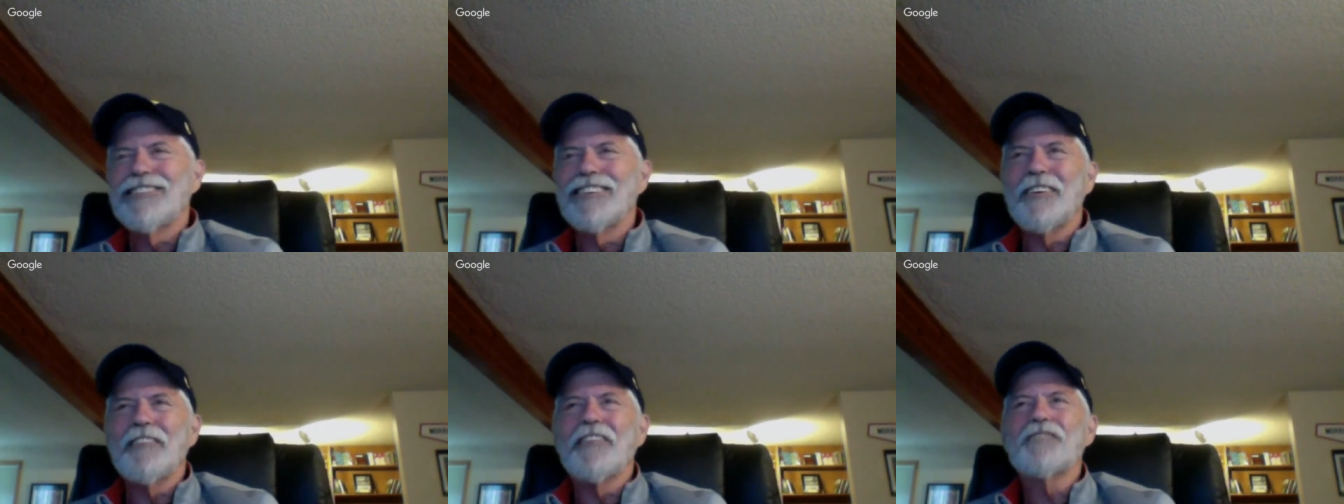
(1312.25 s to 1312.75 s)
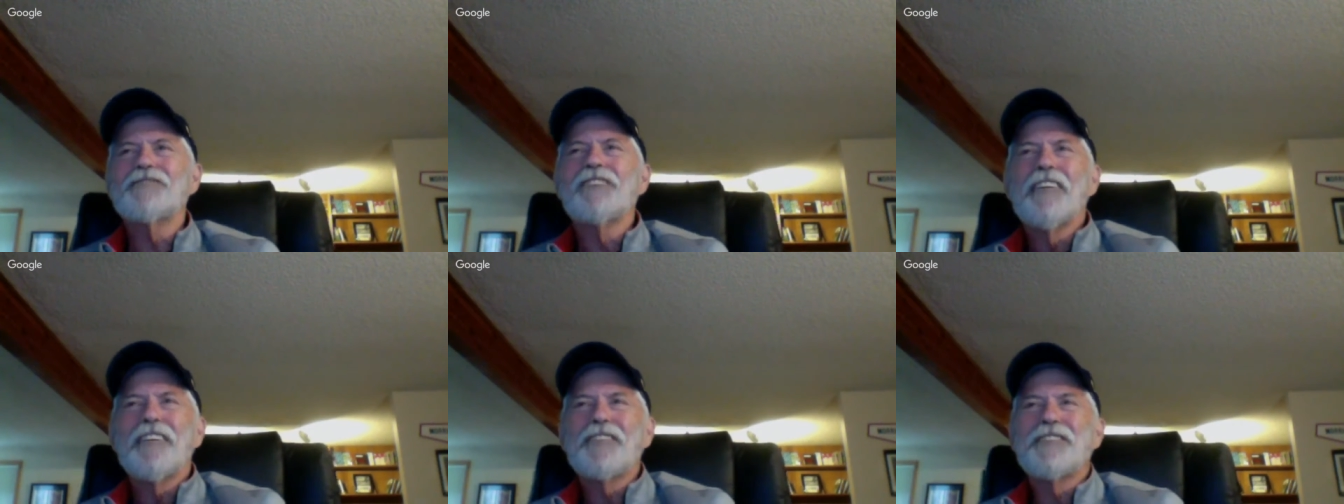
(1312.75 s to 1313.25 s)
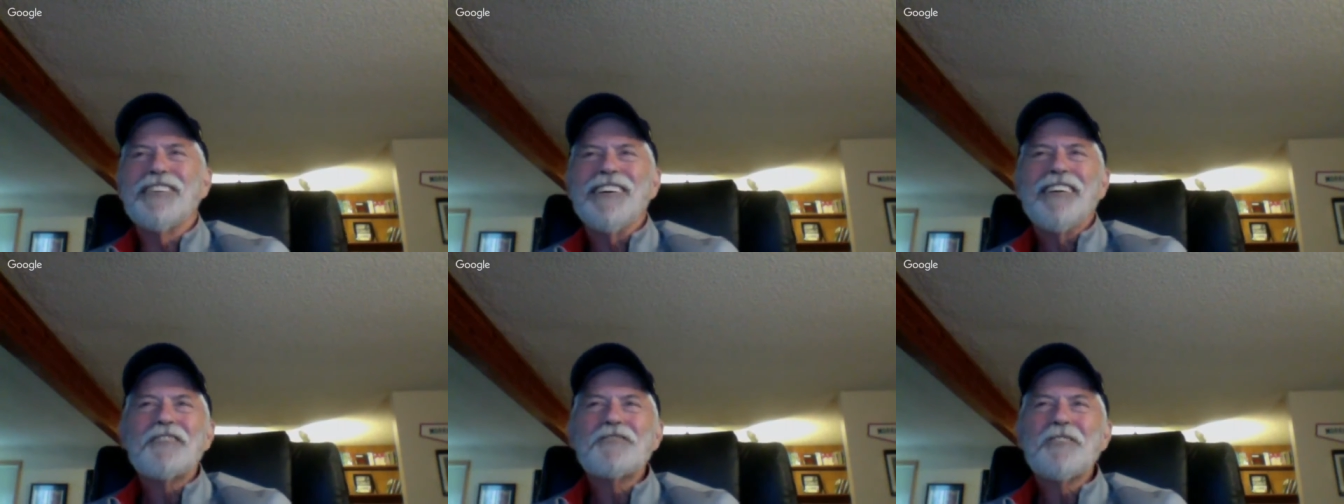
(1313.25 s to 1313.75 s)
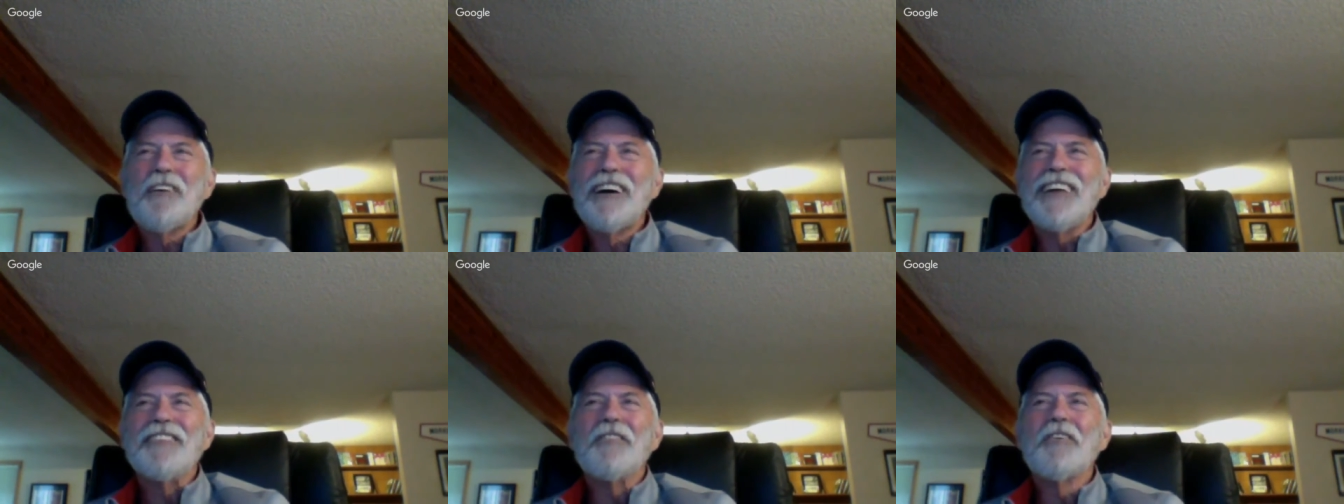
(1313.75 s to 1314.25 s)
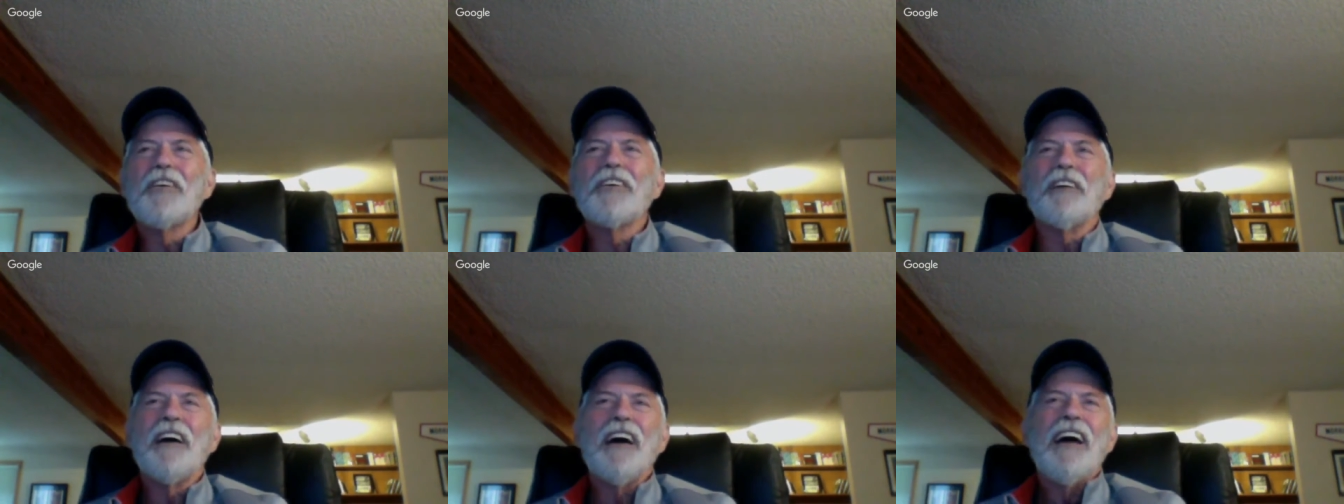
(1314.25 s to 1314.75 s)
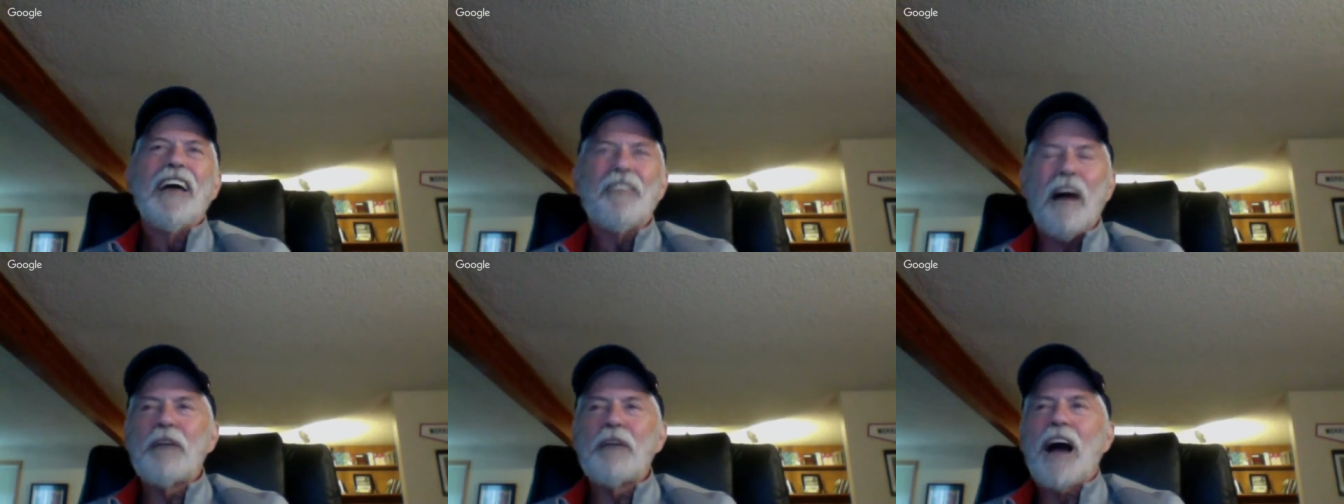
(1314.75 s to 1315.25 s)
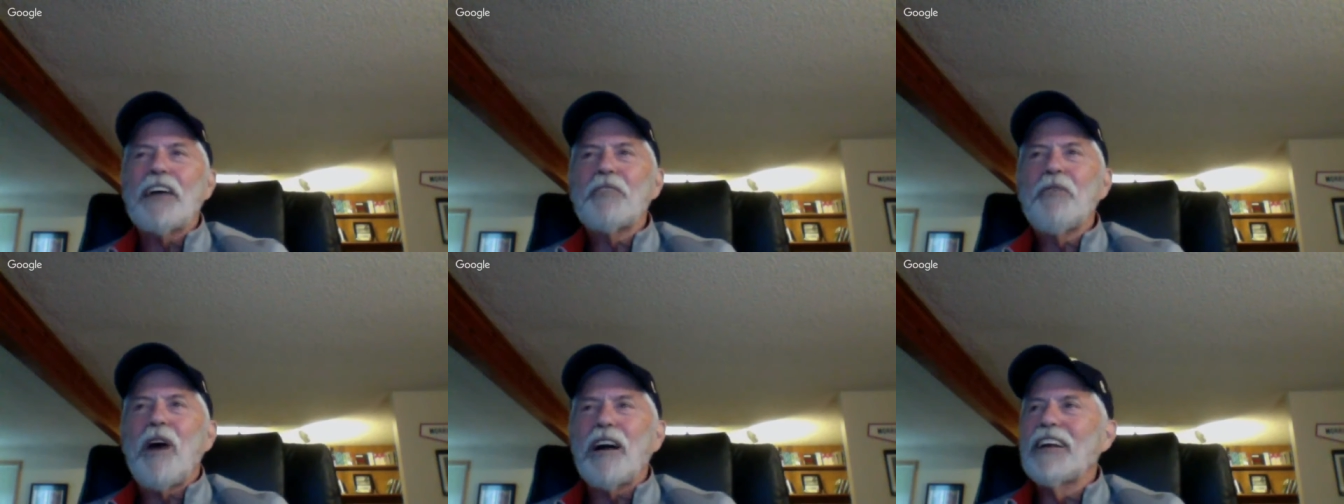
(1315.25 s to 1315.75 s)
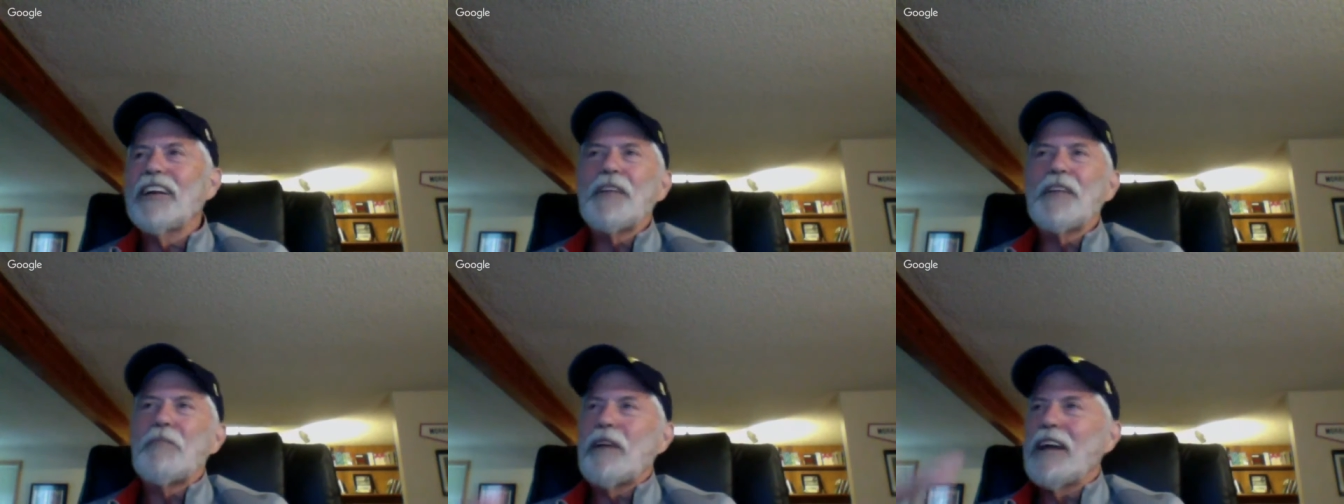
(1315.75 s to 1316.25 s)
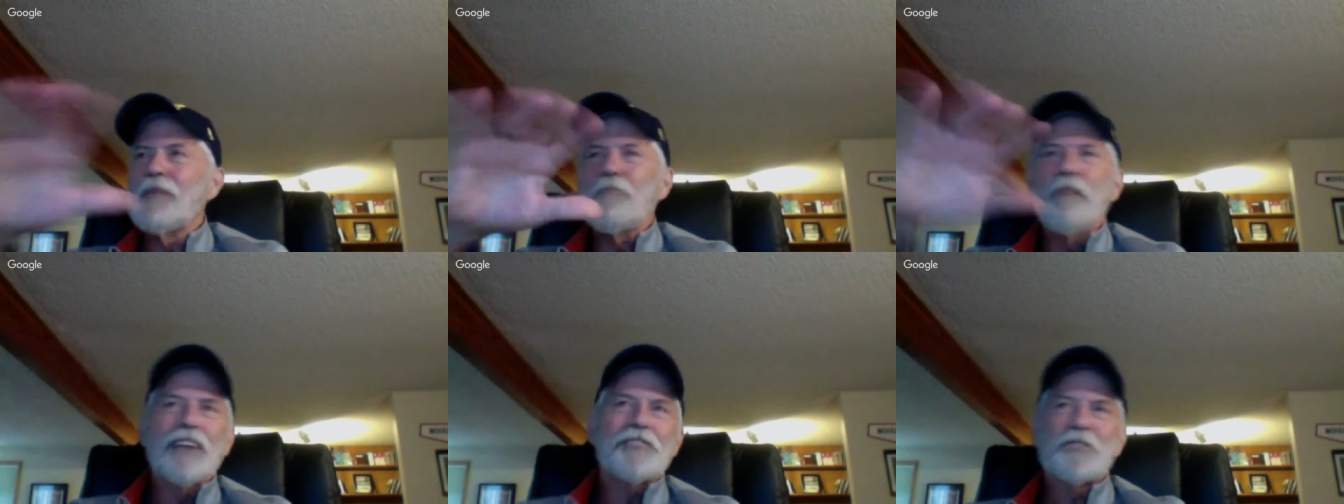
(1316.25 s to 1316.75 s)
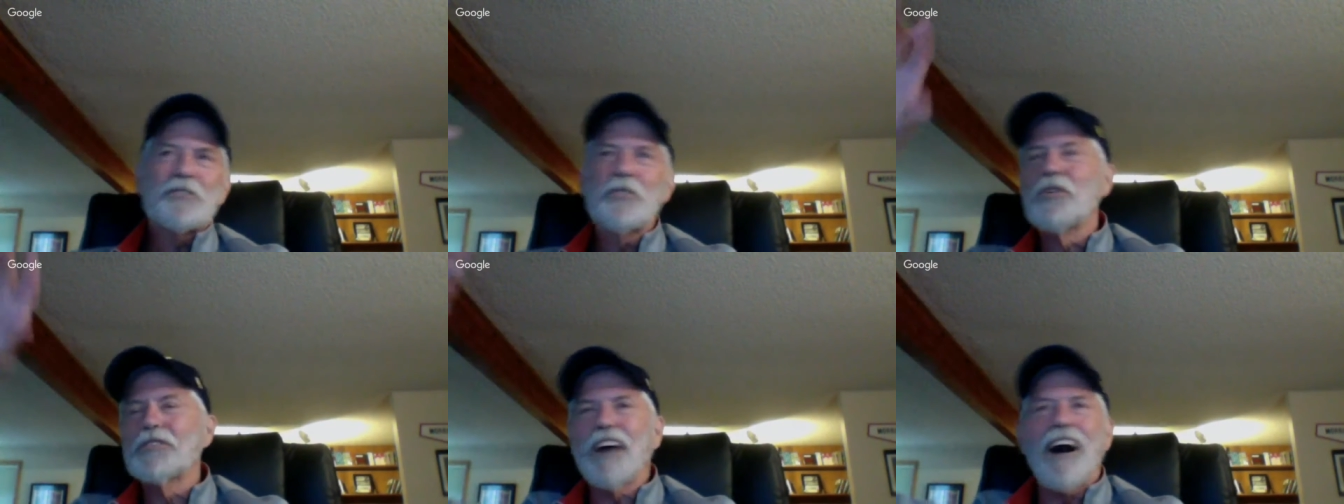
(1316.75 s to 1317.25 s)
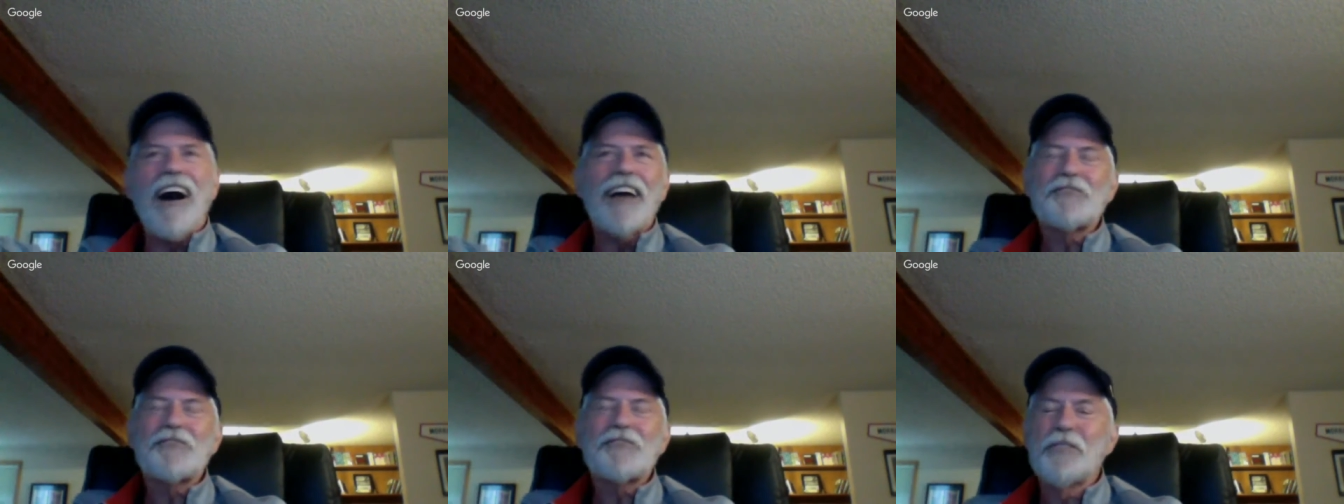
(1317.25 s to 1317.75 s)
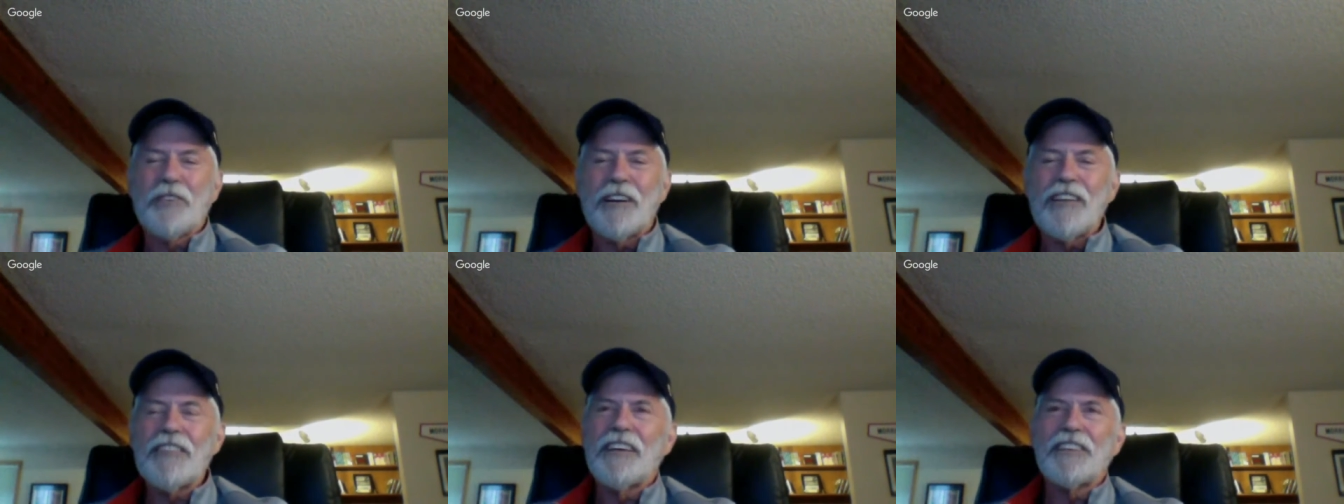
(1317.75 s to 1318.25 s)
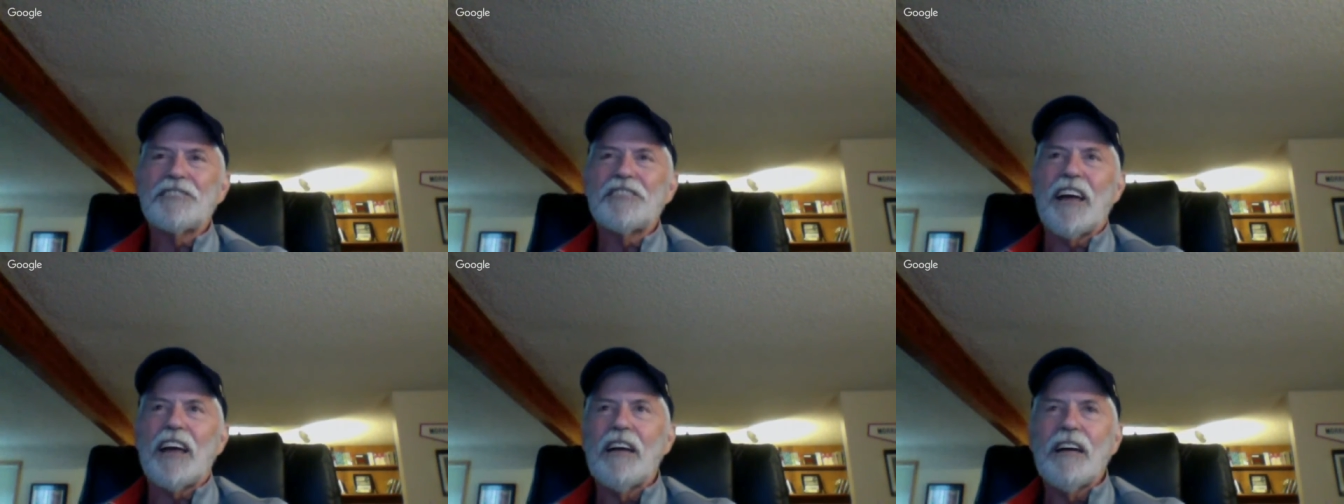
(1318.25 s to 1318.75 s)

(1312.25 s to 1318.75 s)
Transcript: There's no way in the world. I could walk into any middle school to high school or anything and say,